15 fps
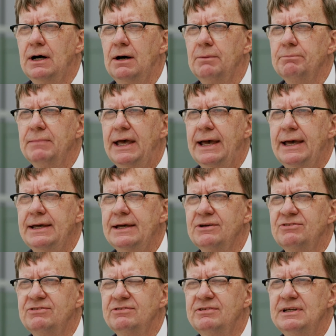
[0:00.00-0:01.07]

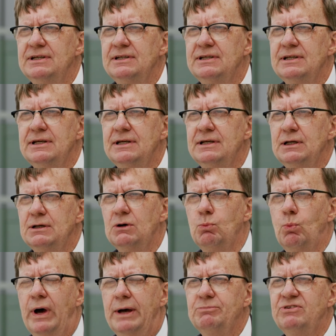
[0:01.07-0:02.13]
ASCD
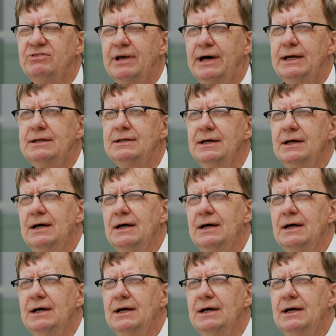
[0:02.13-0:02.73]
website,